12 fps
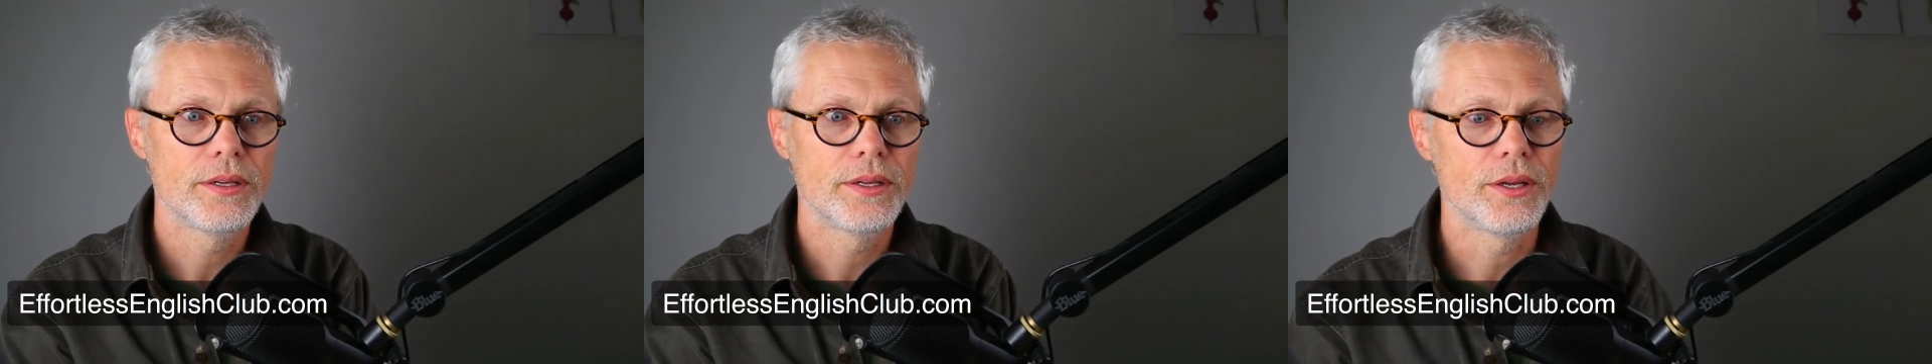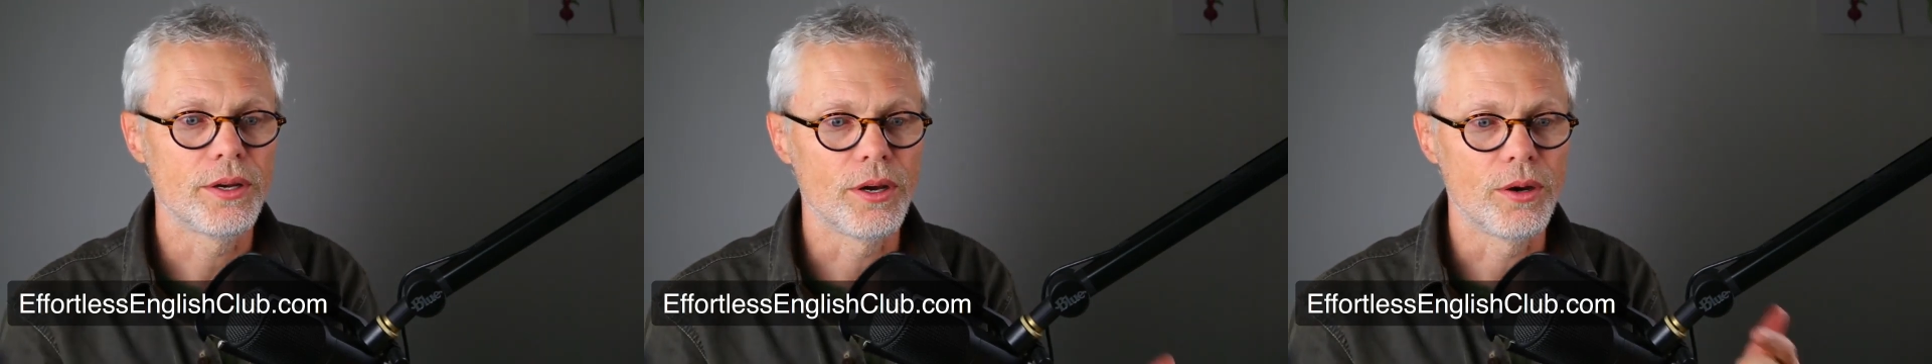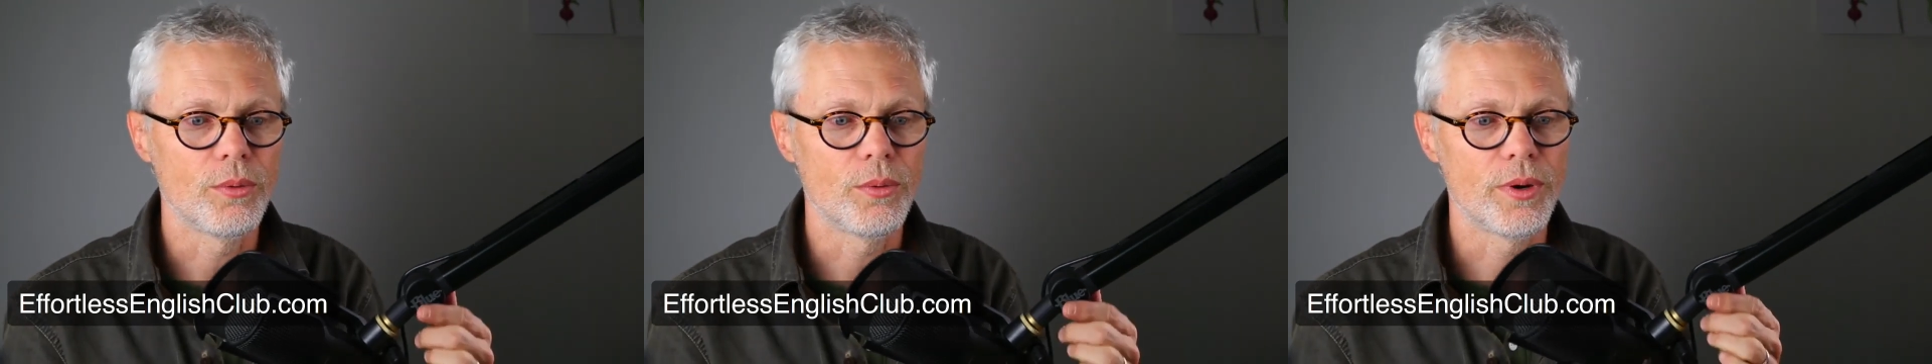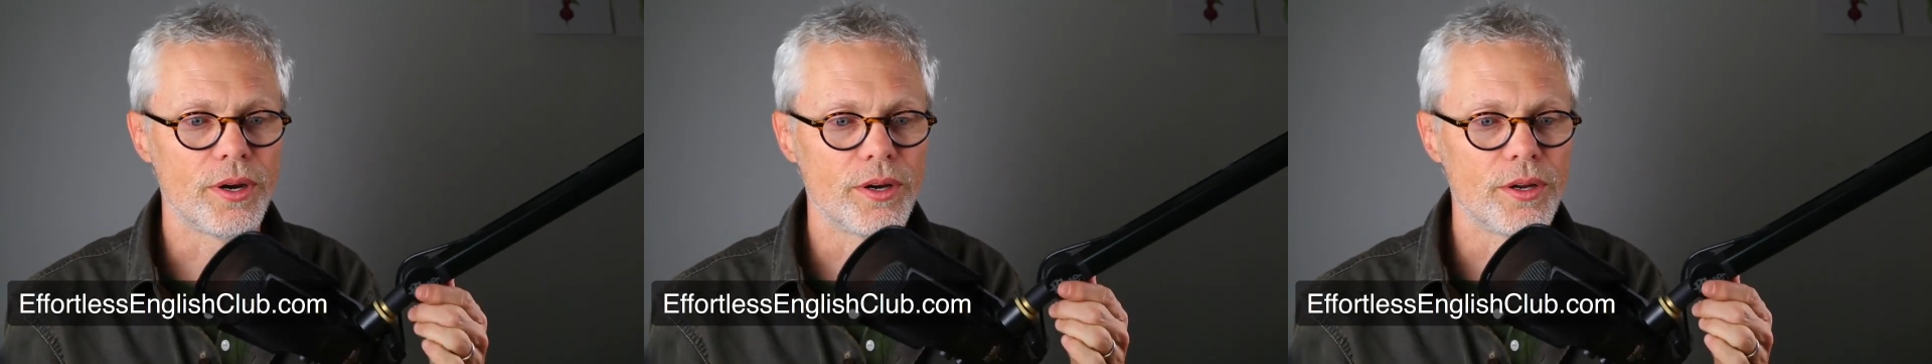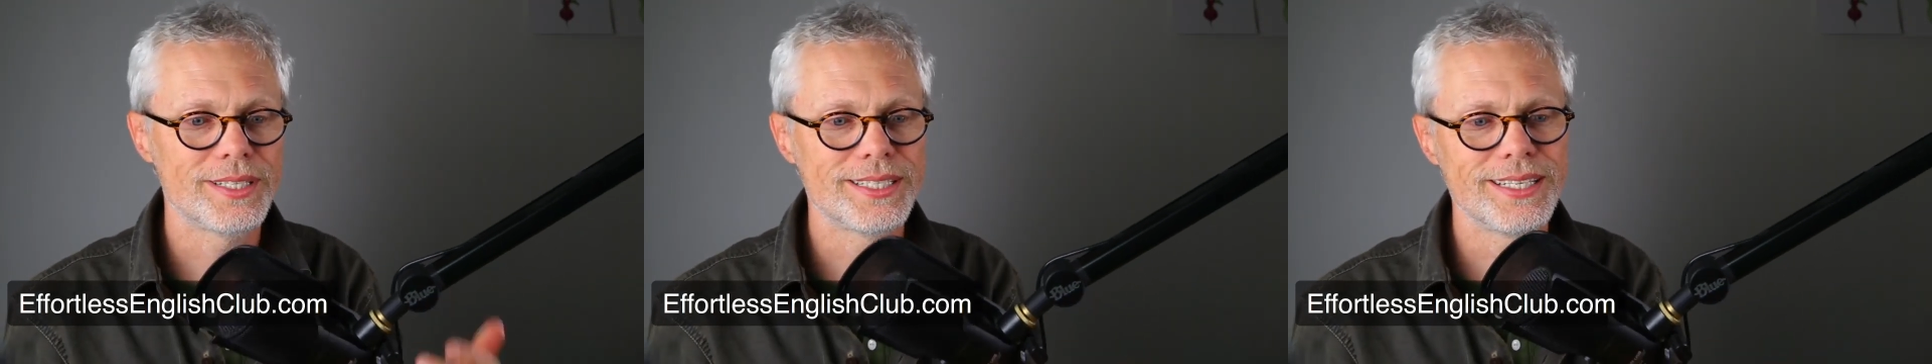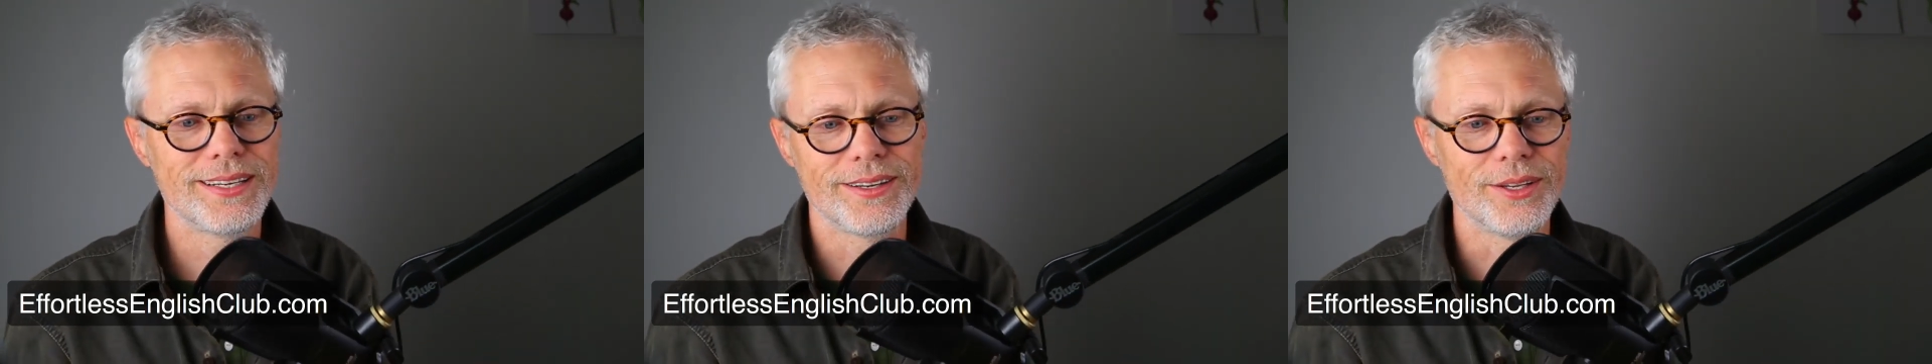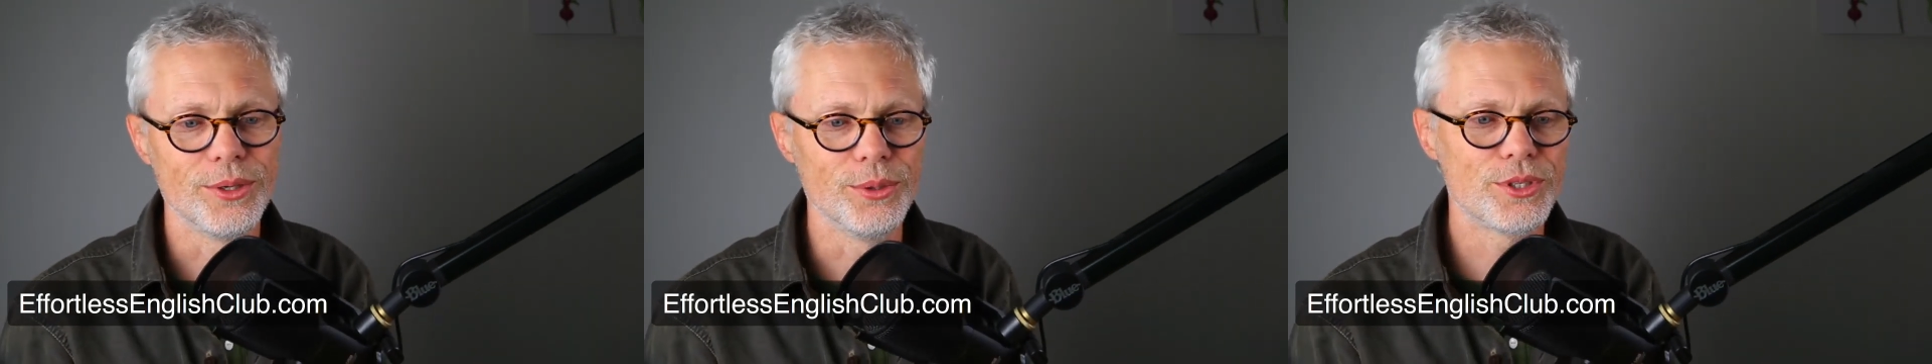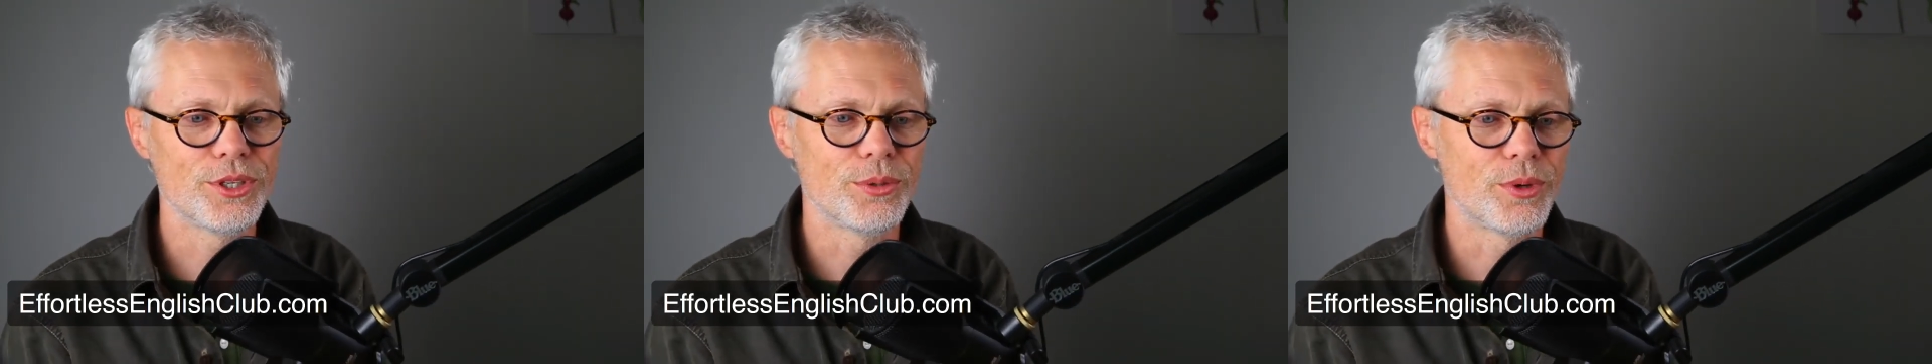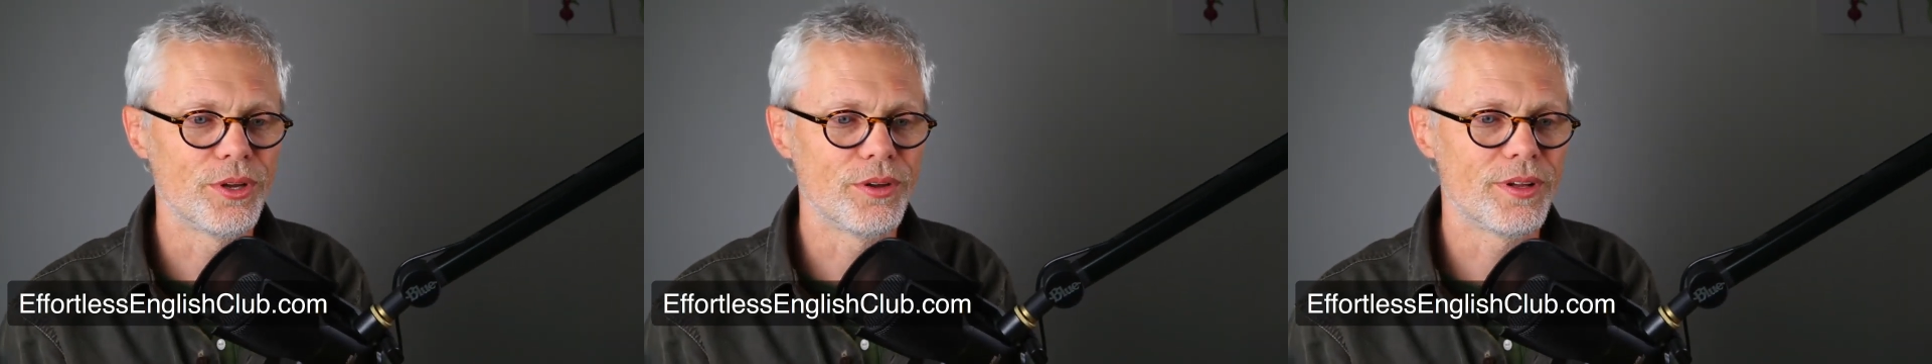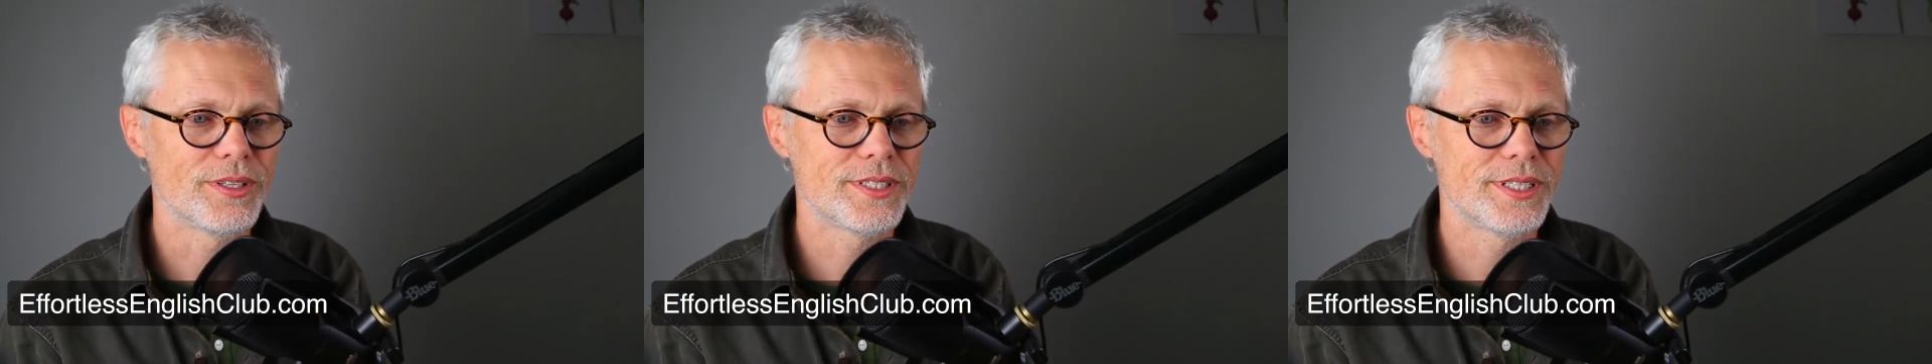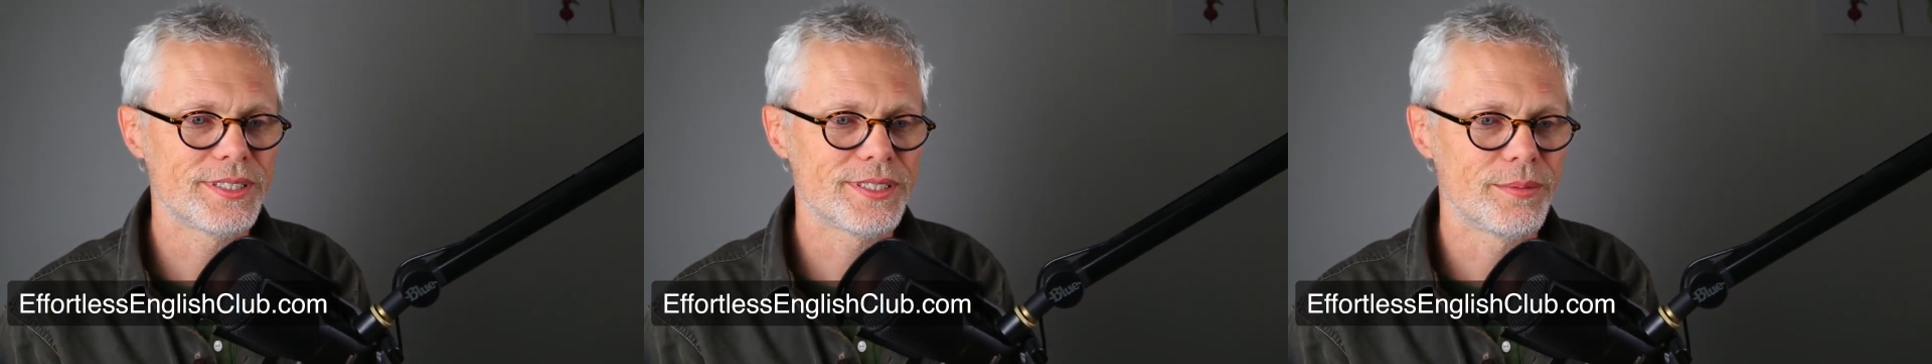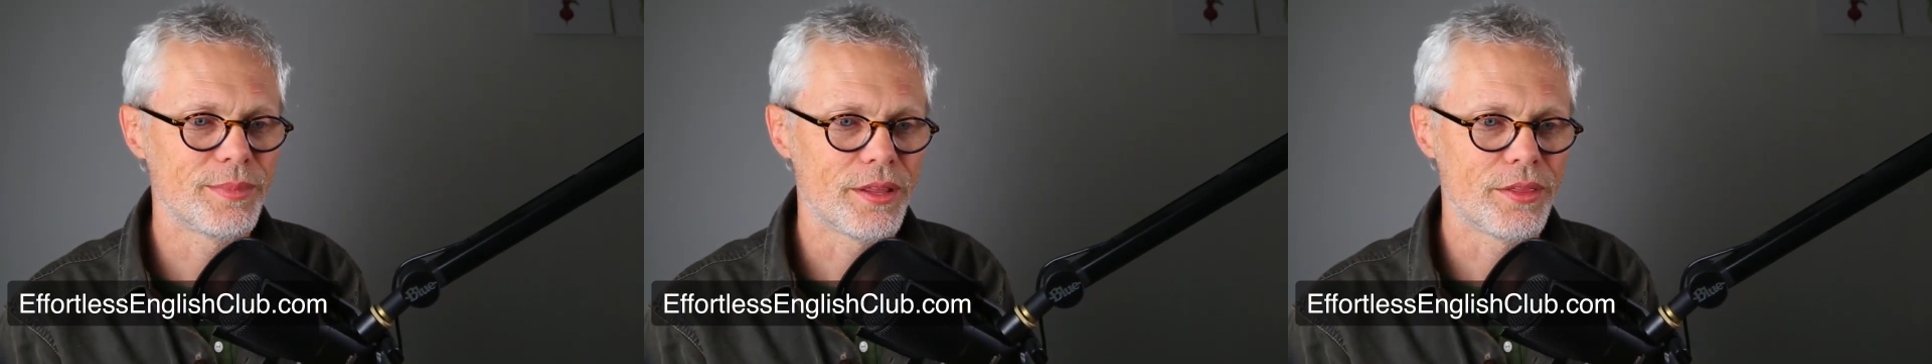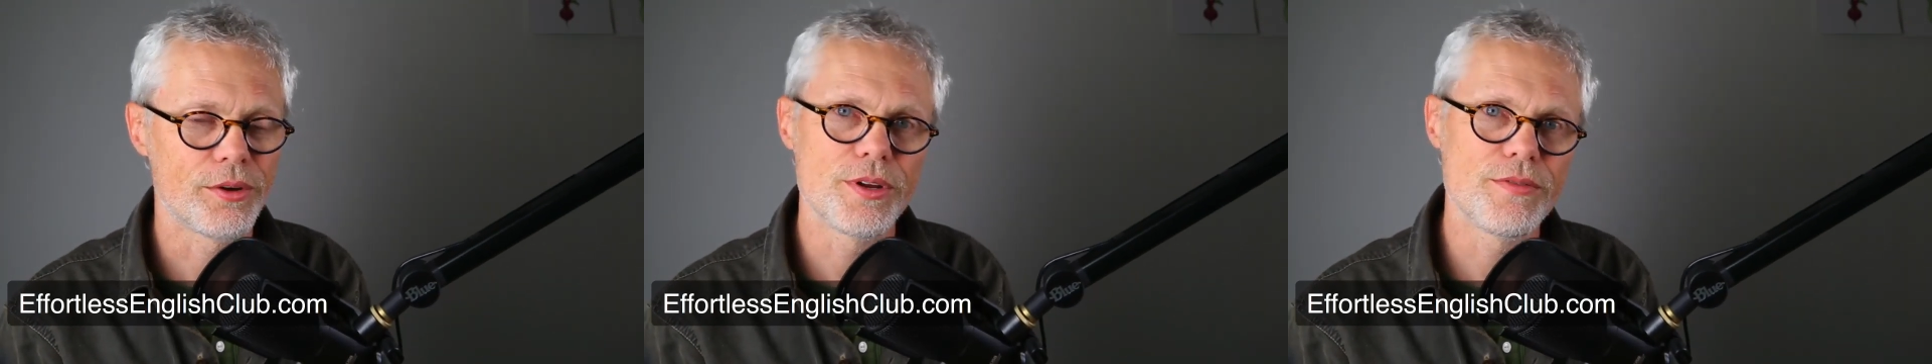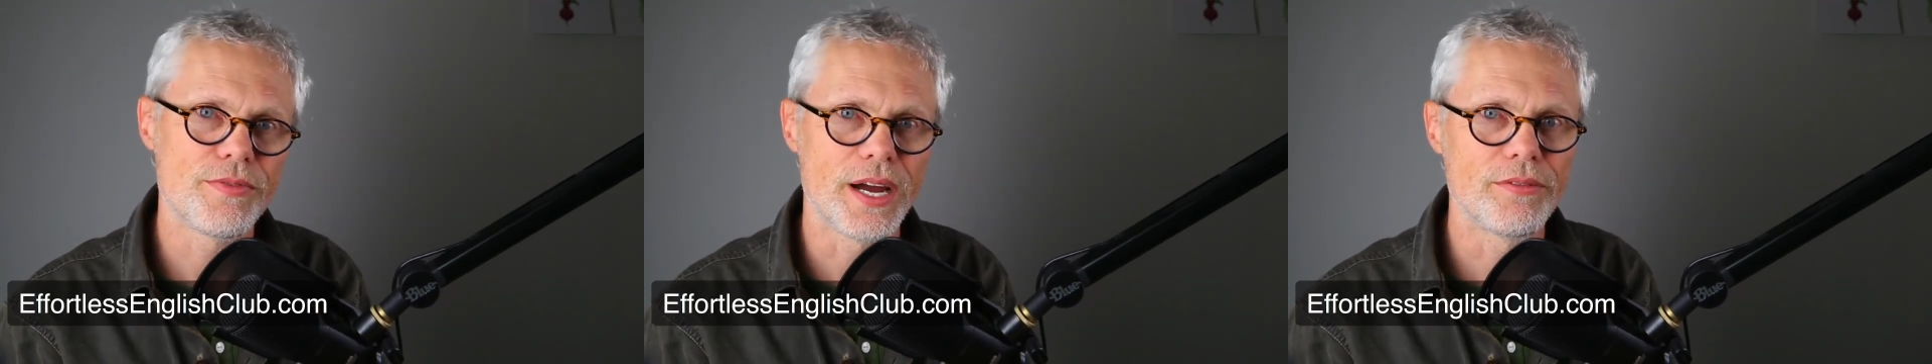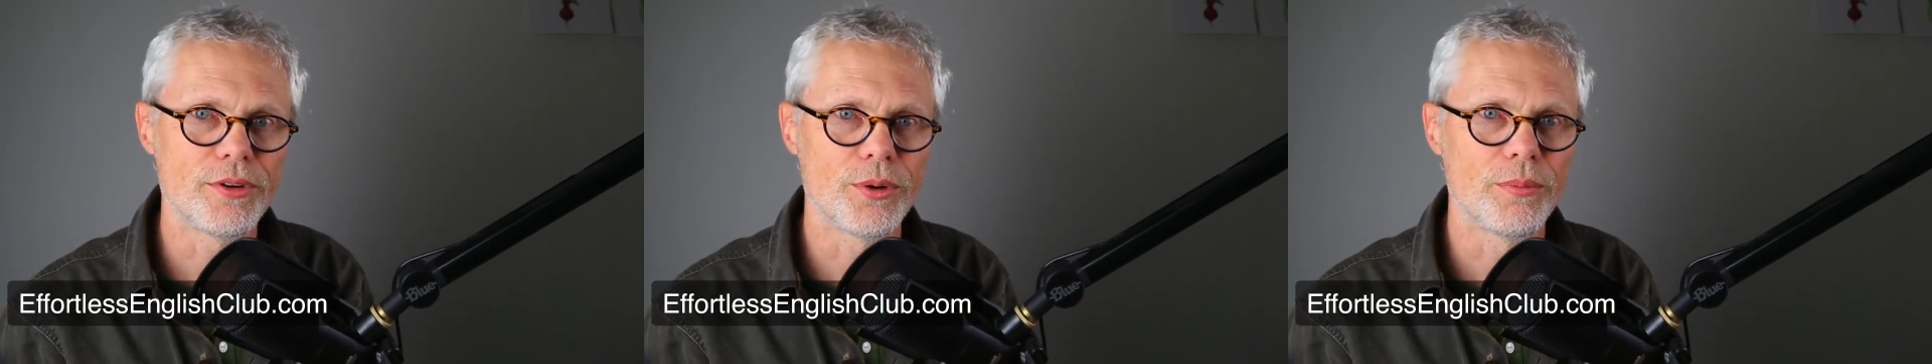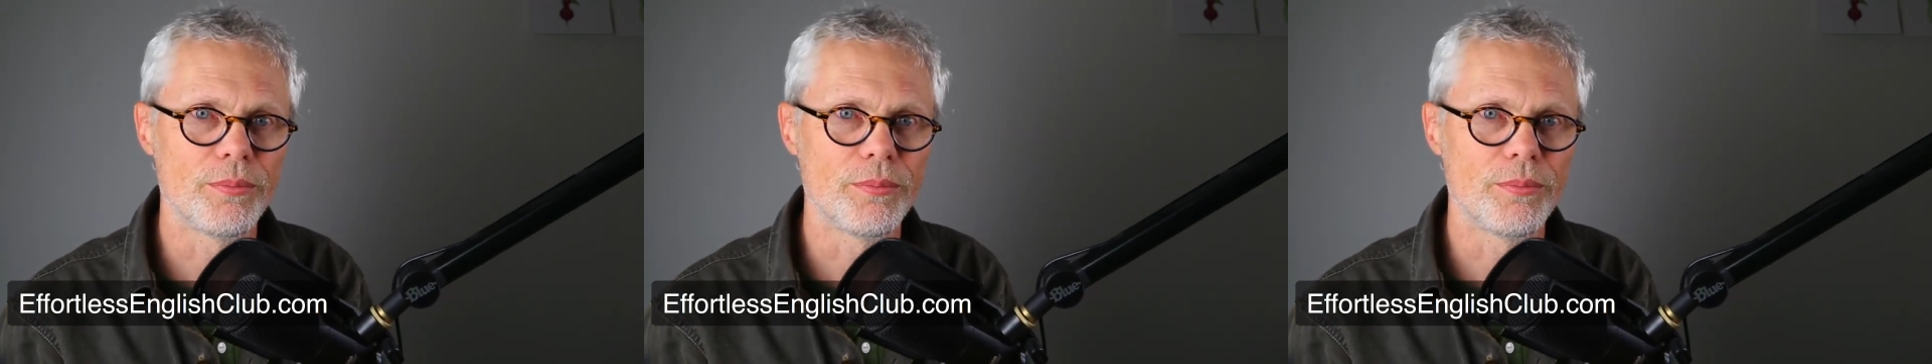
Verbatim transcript: you know, where you can see it on YouTube where you see some like 35 year old